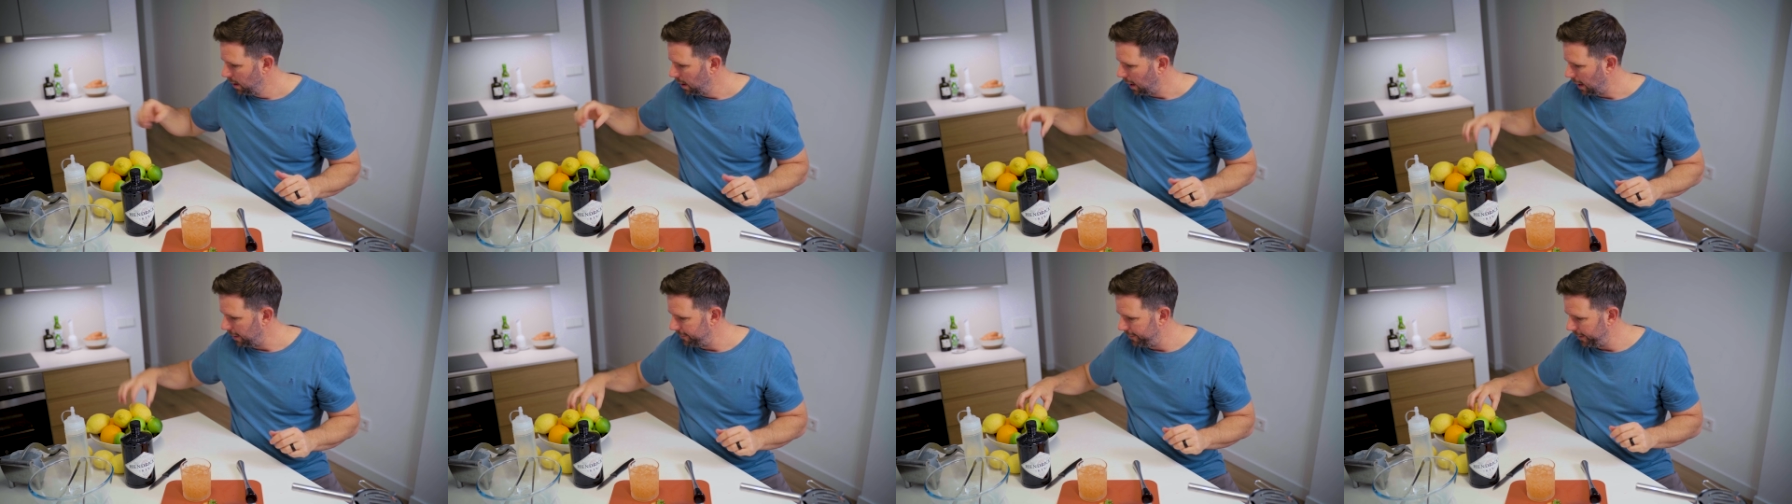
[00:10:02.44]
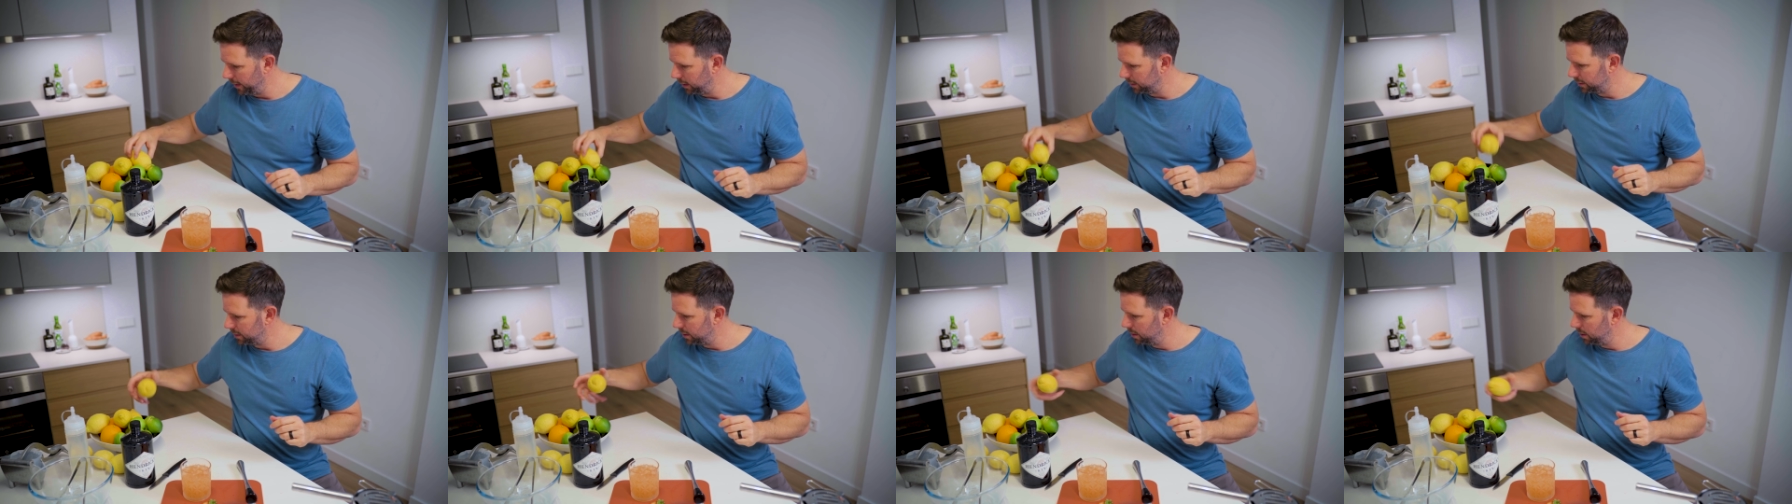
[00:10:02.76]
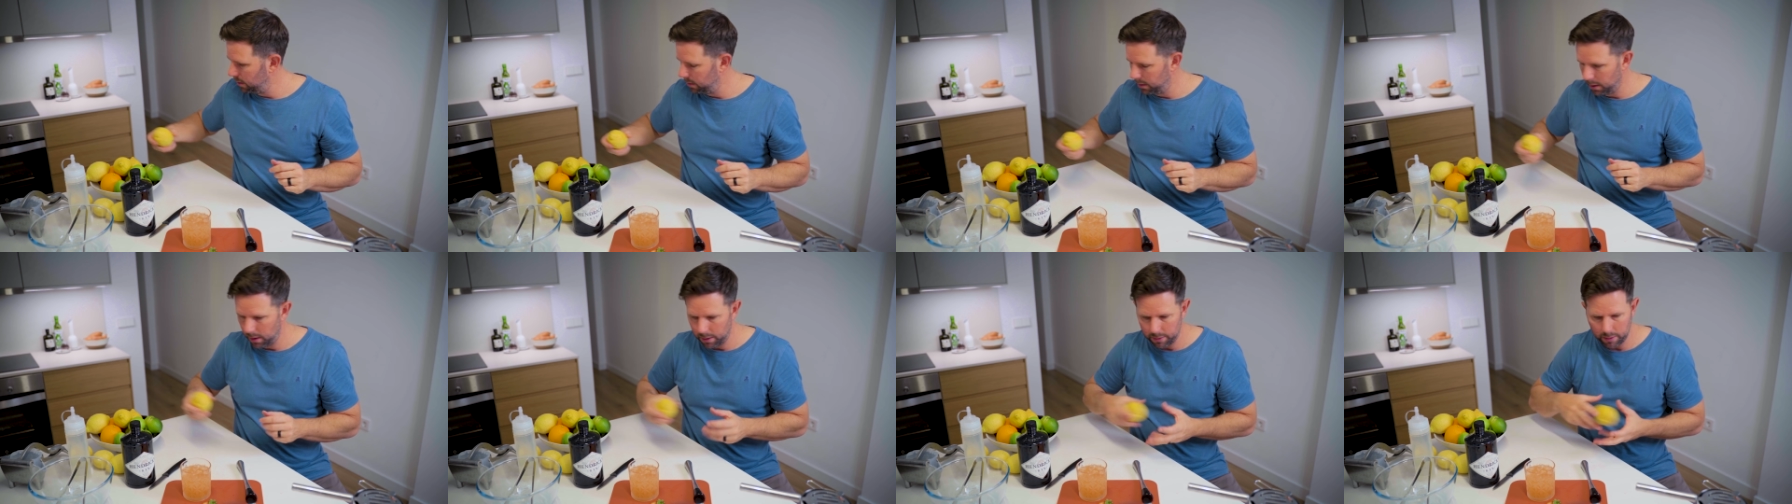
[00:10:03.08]
I failed to
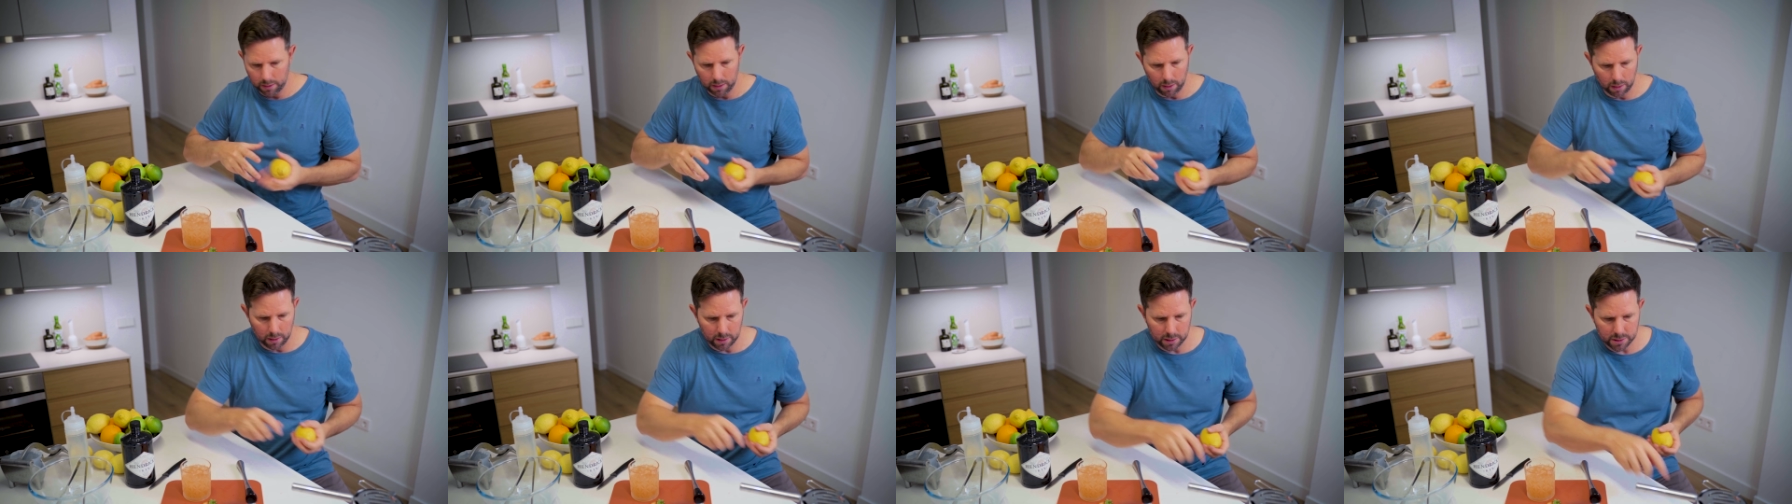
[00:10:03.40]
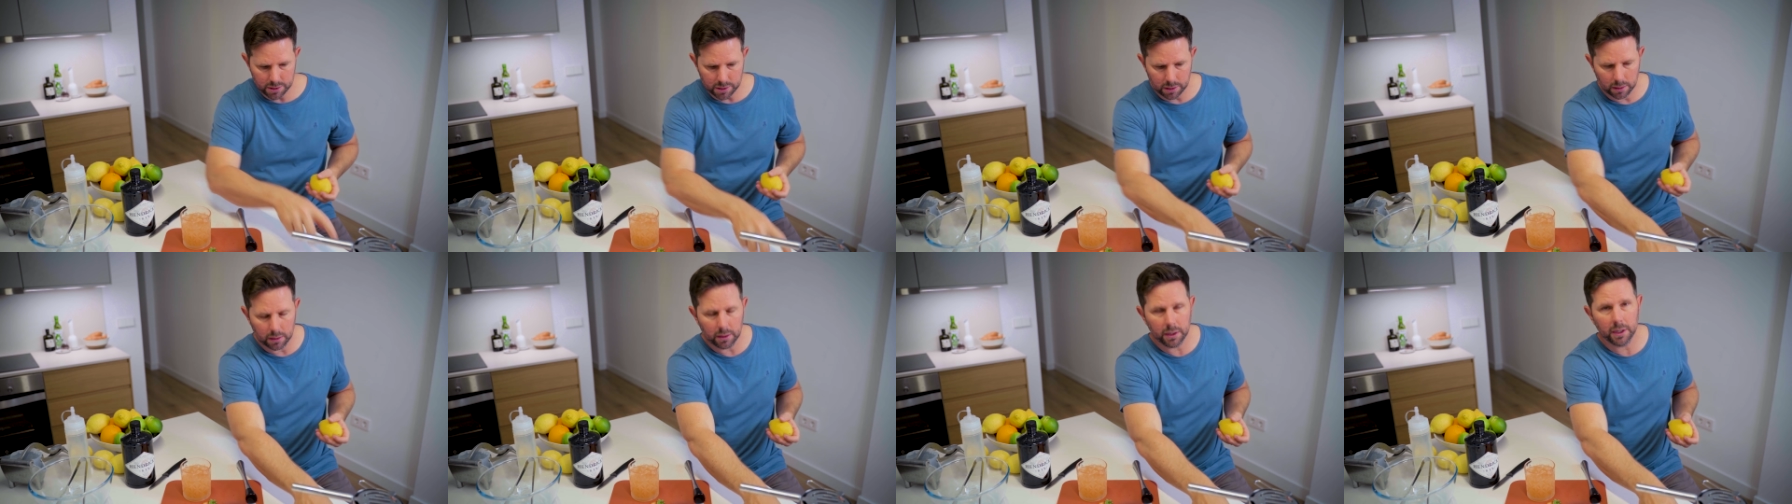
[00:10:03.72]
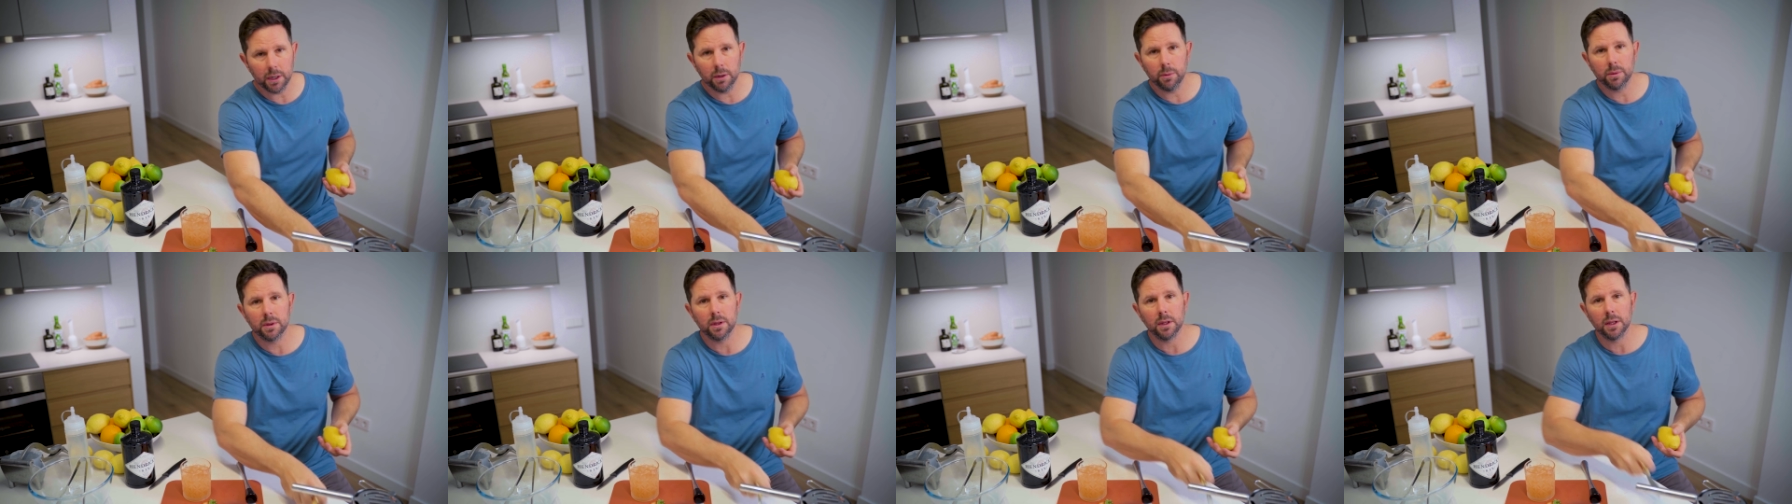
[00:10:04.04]
do another garnish
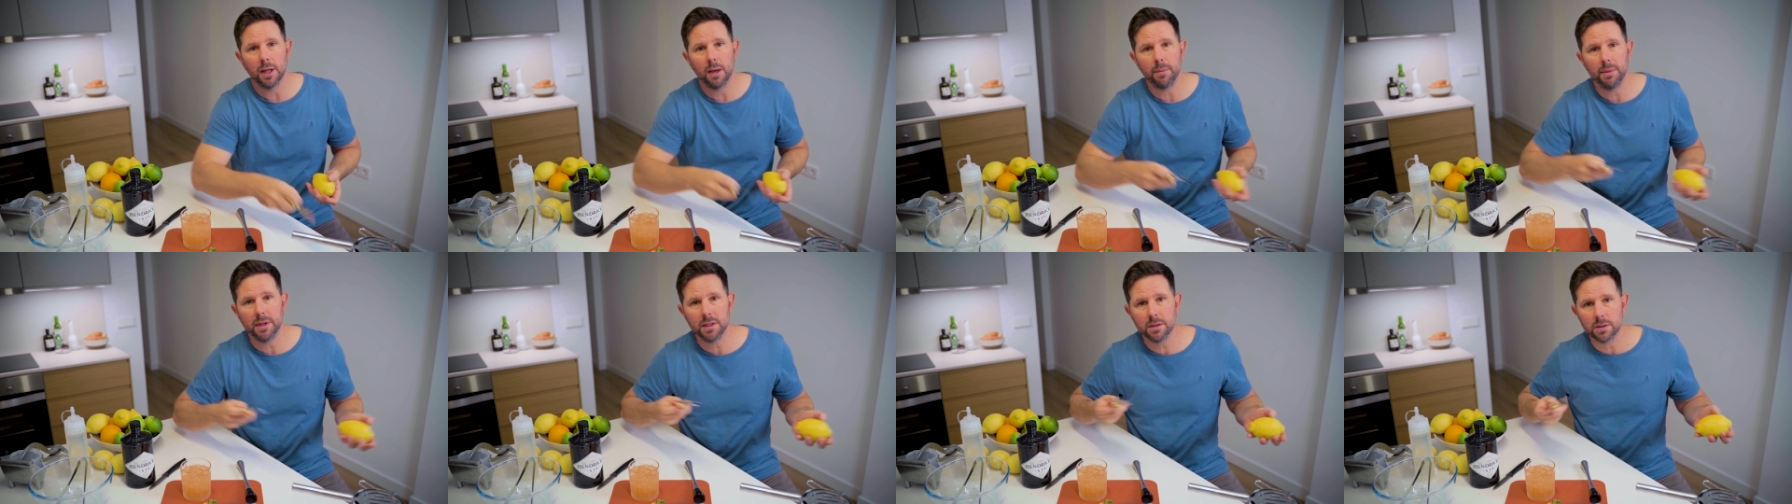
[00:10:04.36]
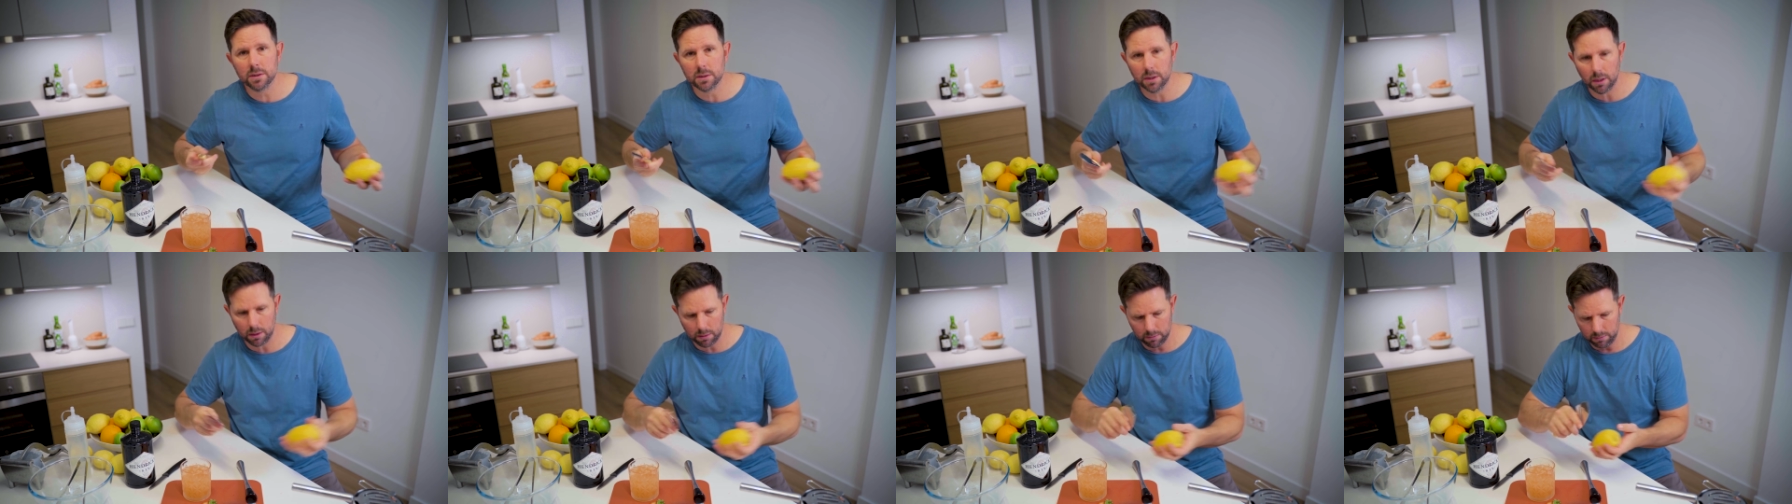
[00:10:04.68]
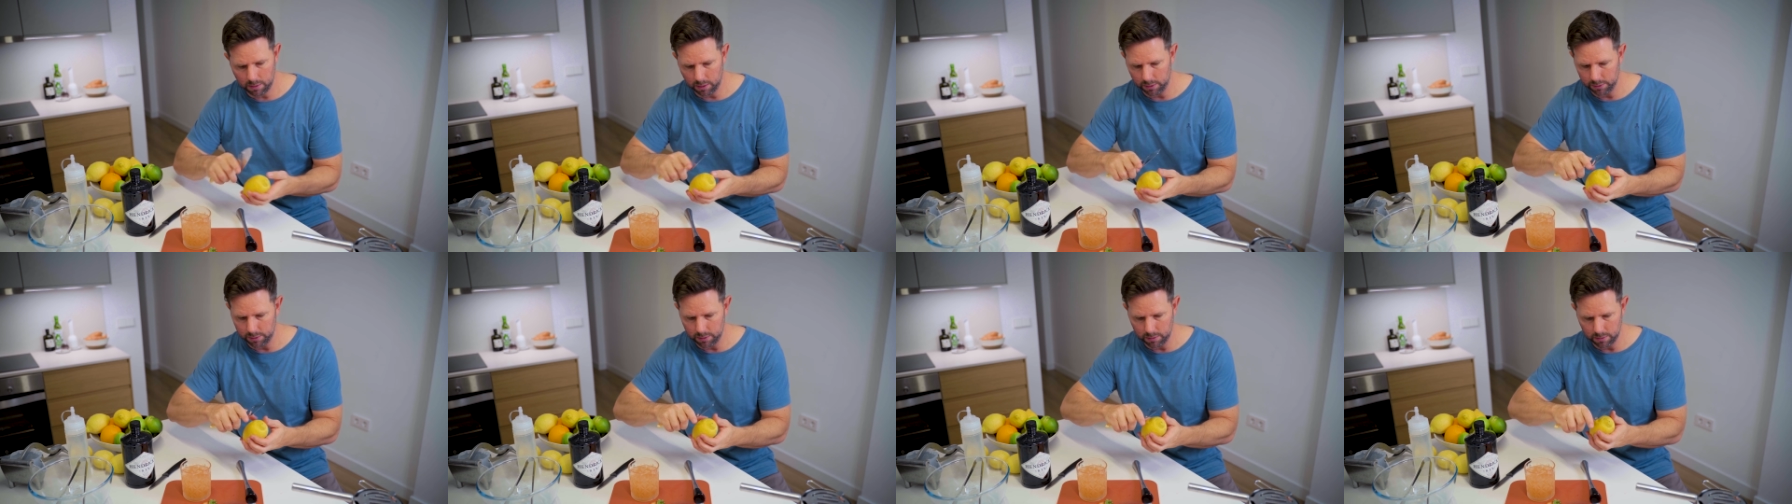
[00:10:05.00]
earlier with the lemon, so
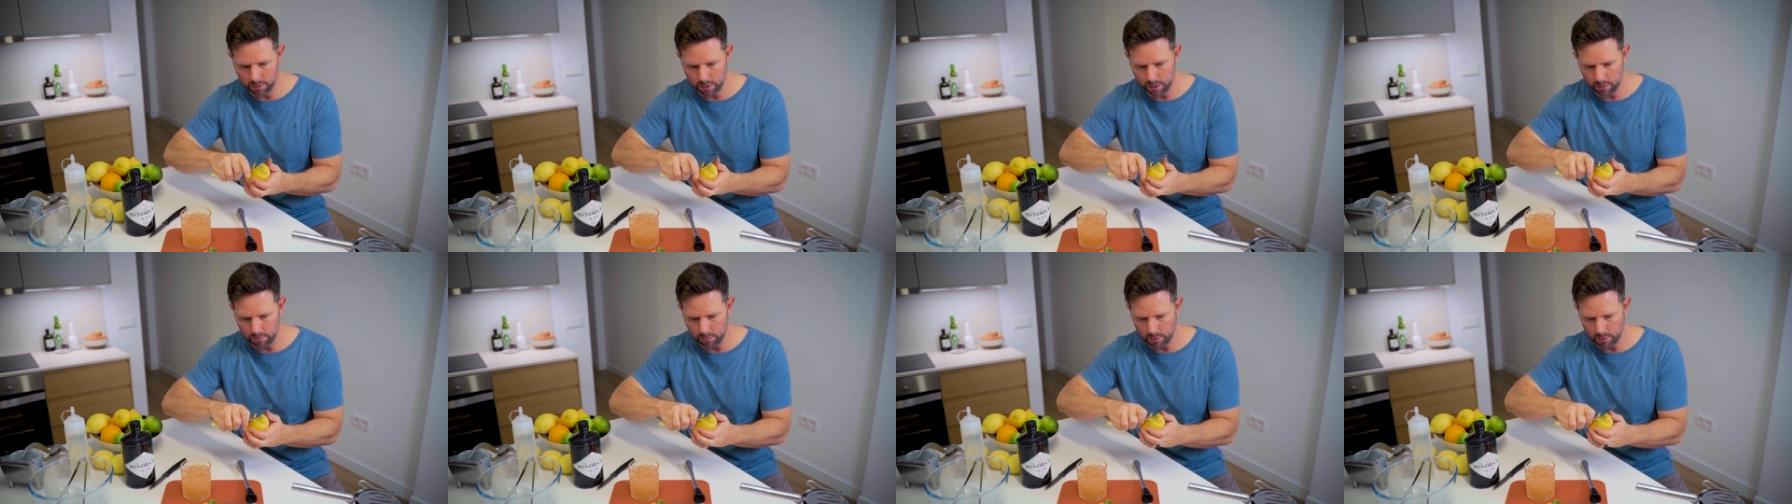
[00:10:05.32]
I'll do another